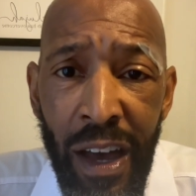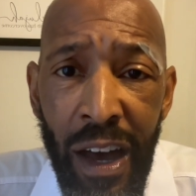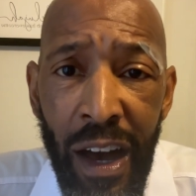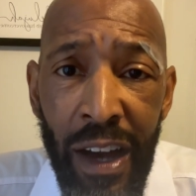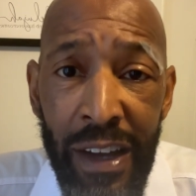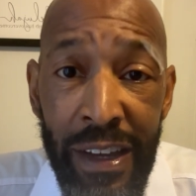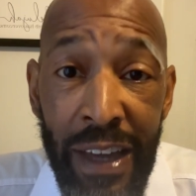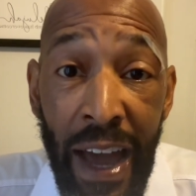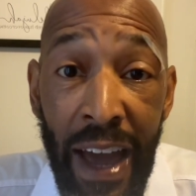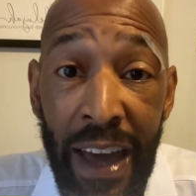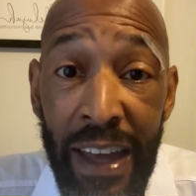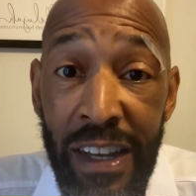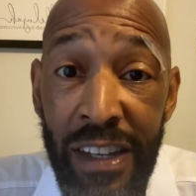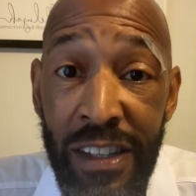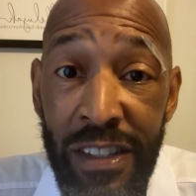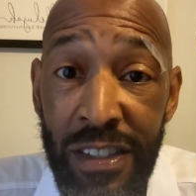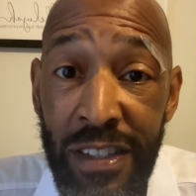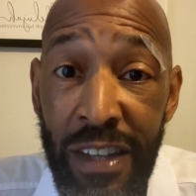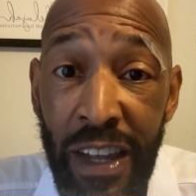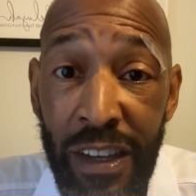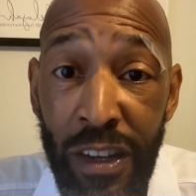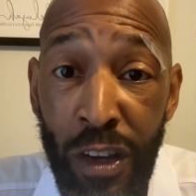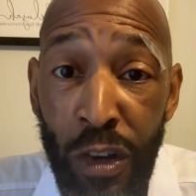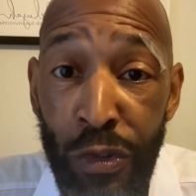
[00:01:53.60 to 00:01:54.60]
guidance
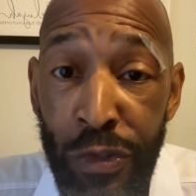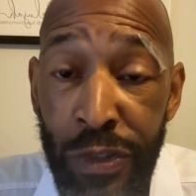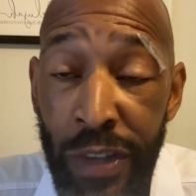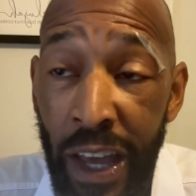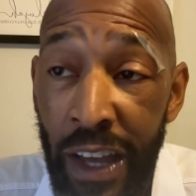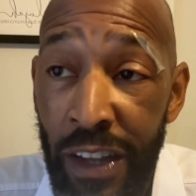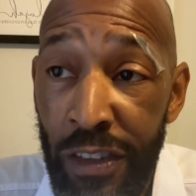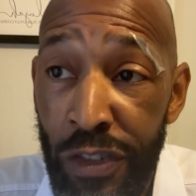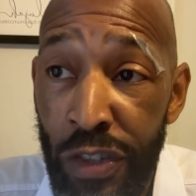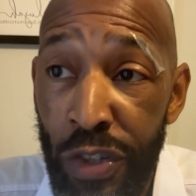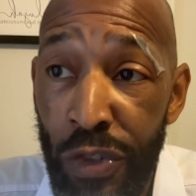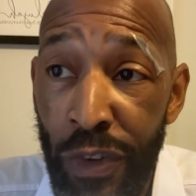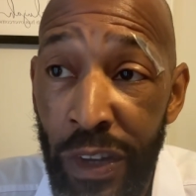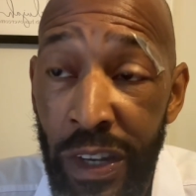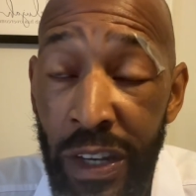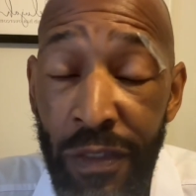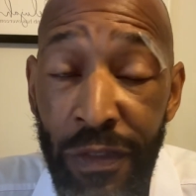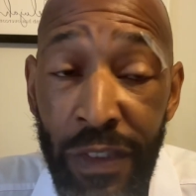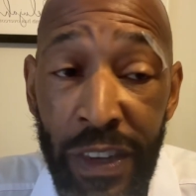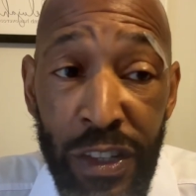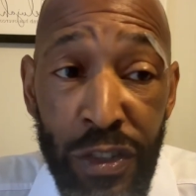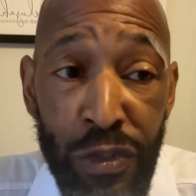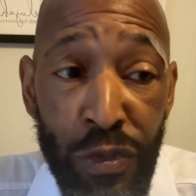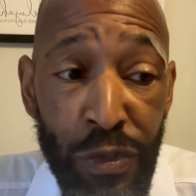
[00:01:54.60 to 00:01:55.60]
that goes out to
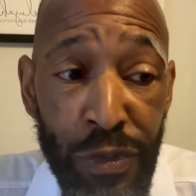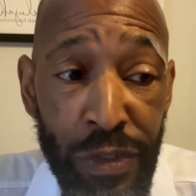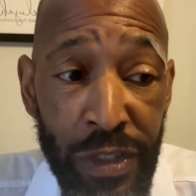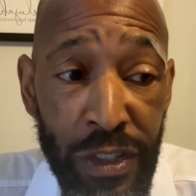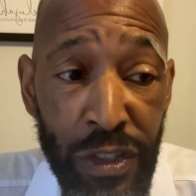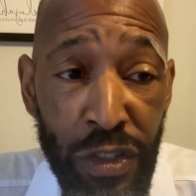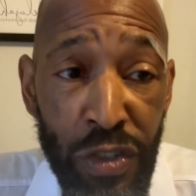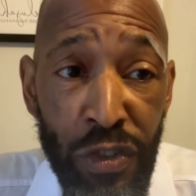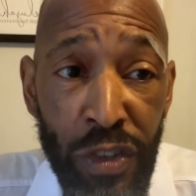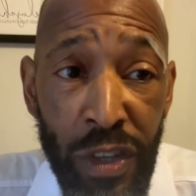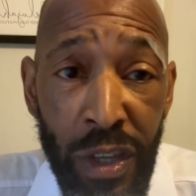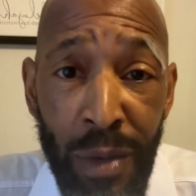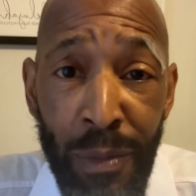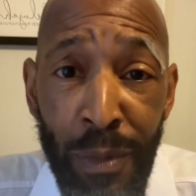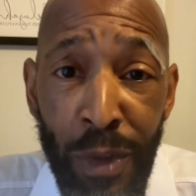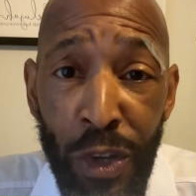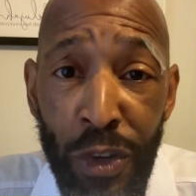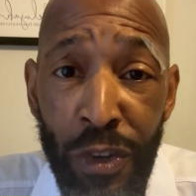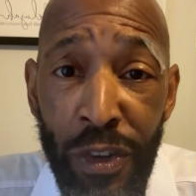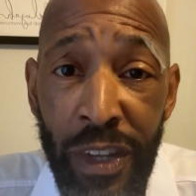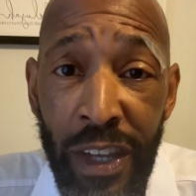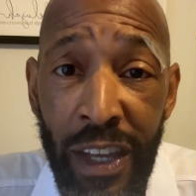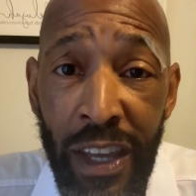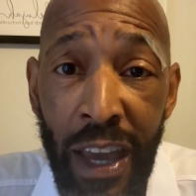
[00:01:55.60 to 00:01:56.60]
individuals and to the
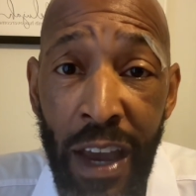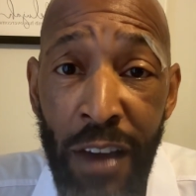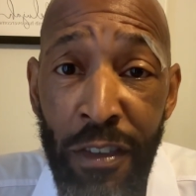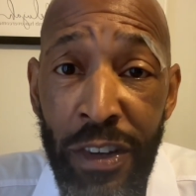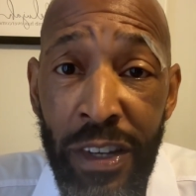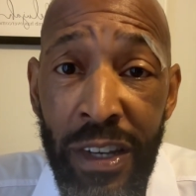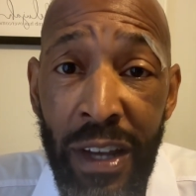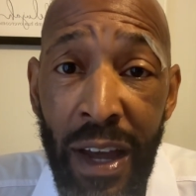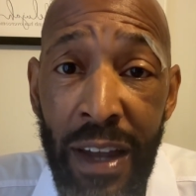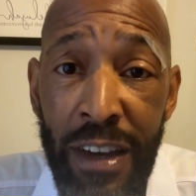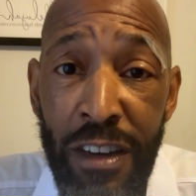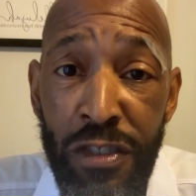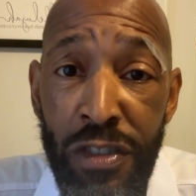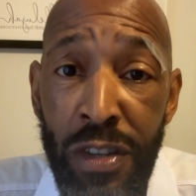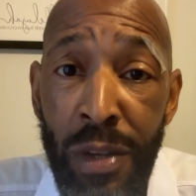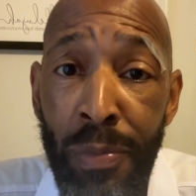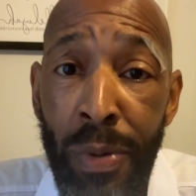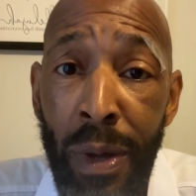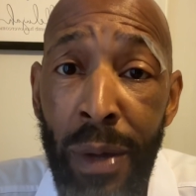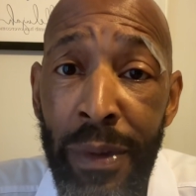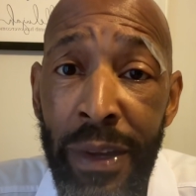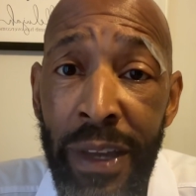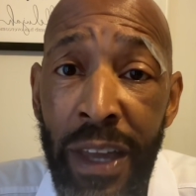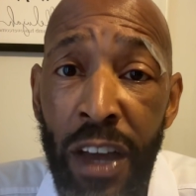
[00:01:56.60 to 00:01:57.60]
community every time there's a
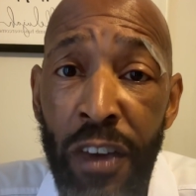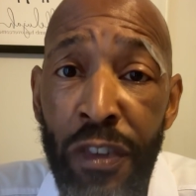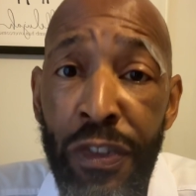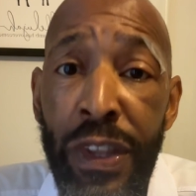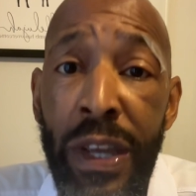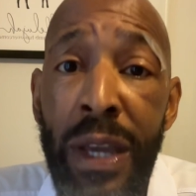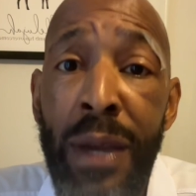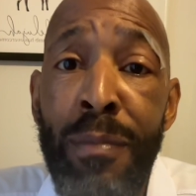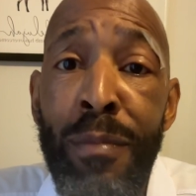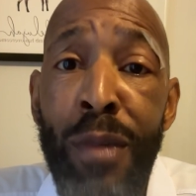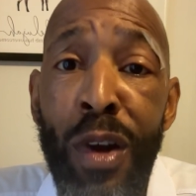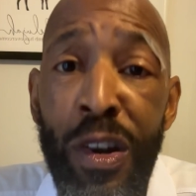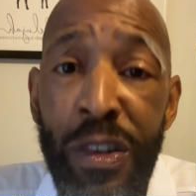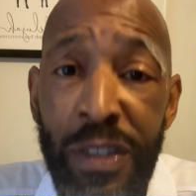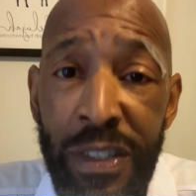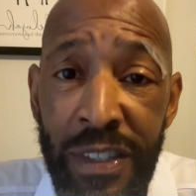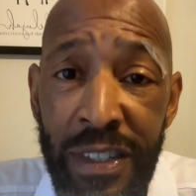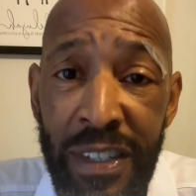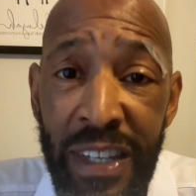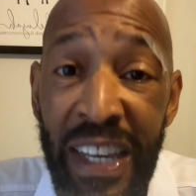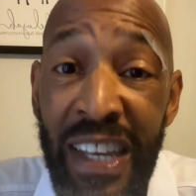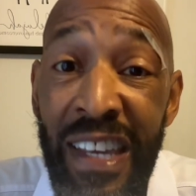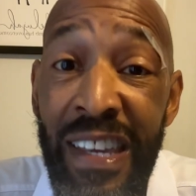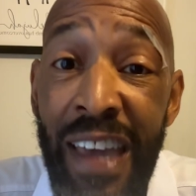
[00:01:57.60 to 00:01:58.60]
public health
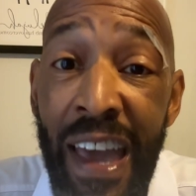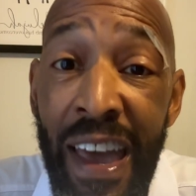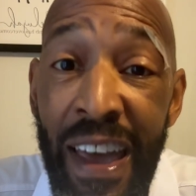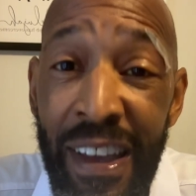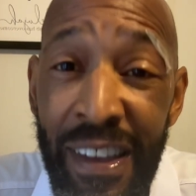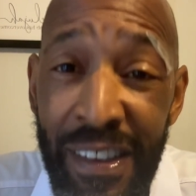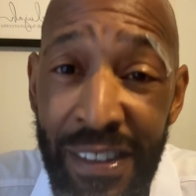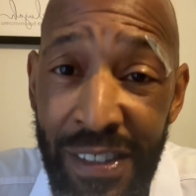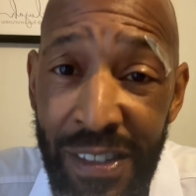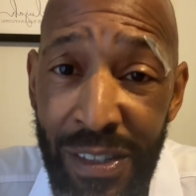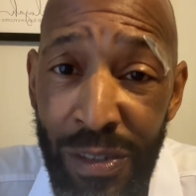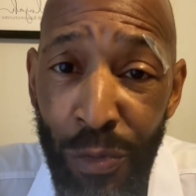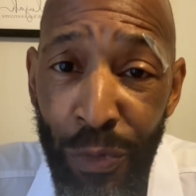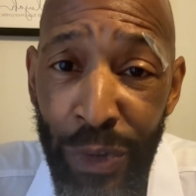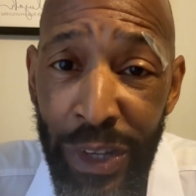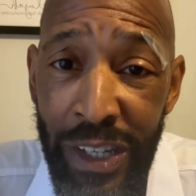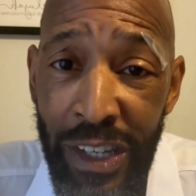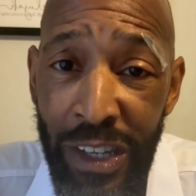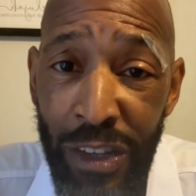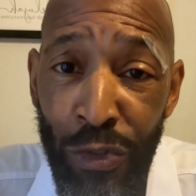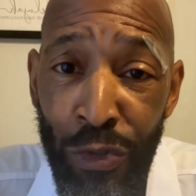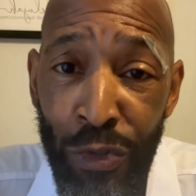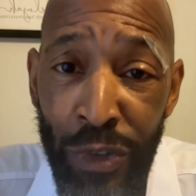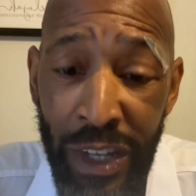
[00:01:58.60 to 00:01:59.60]
emergency? Yes, we
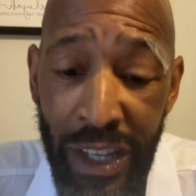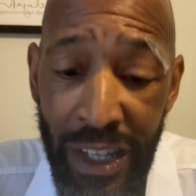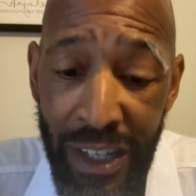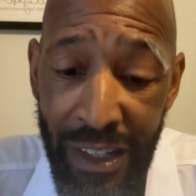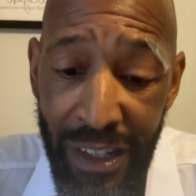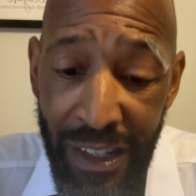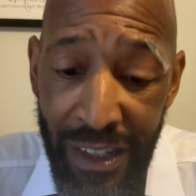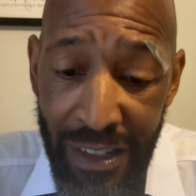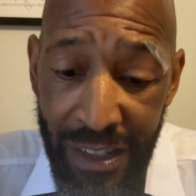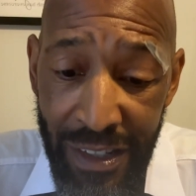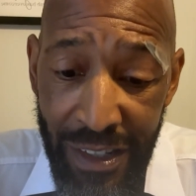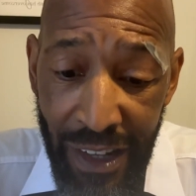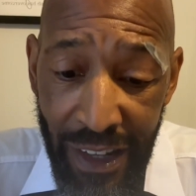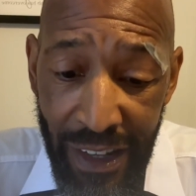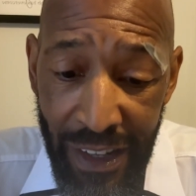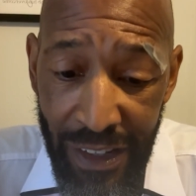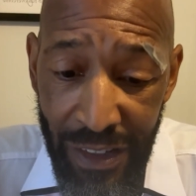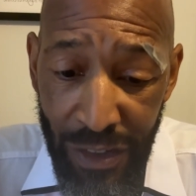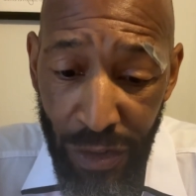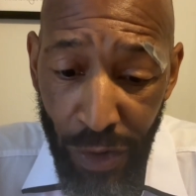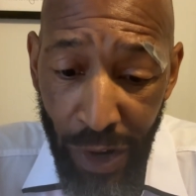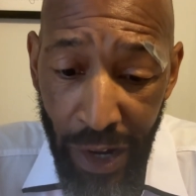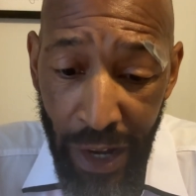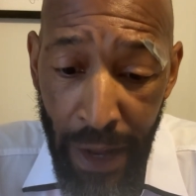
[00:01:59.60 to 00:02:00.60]
do need these
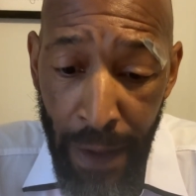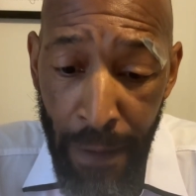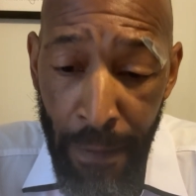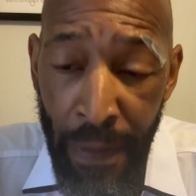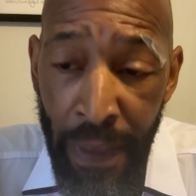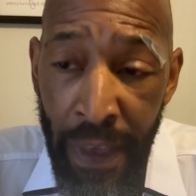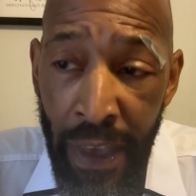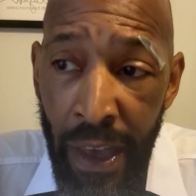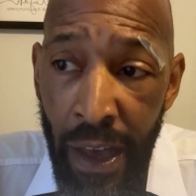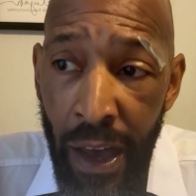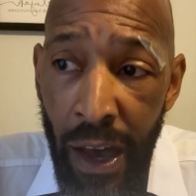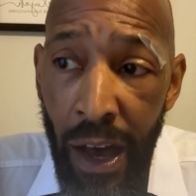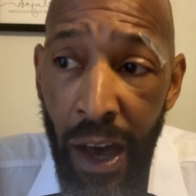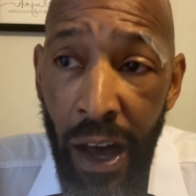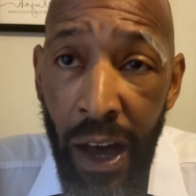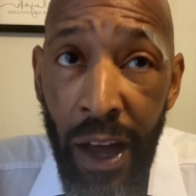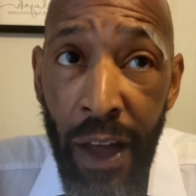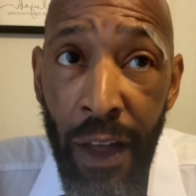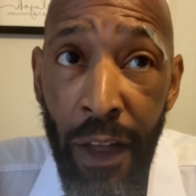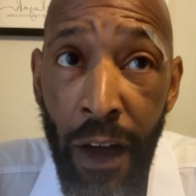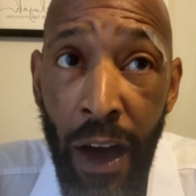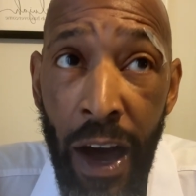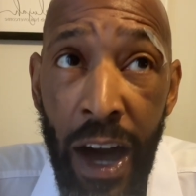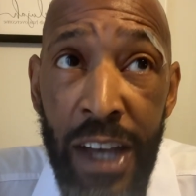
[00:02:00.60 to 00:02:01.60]
things, right?
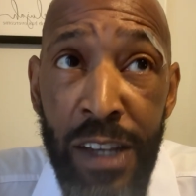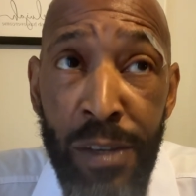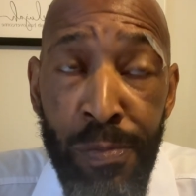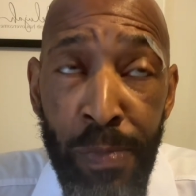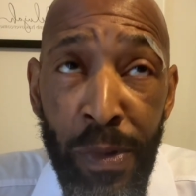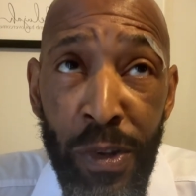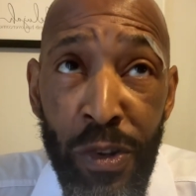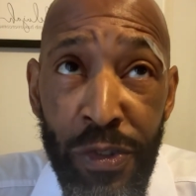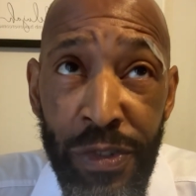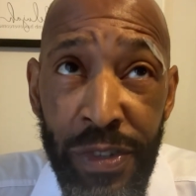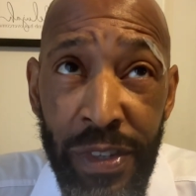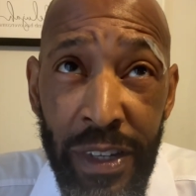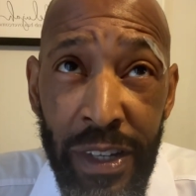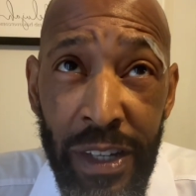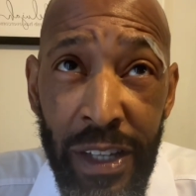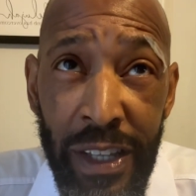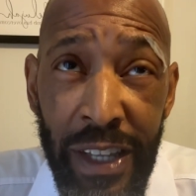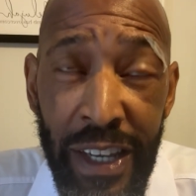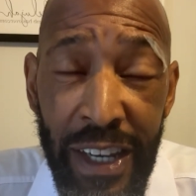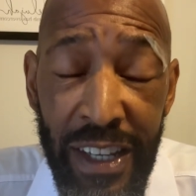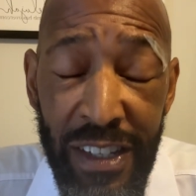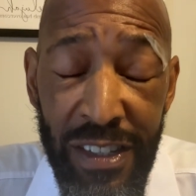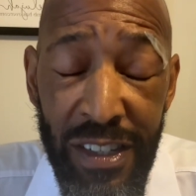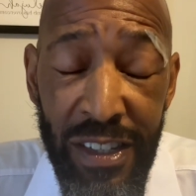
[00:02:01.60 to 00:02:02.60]
Hospitals and clinics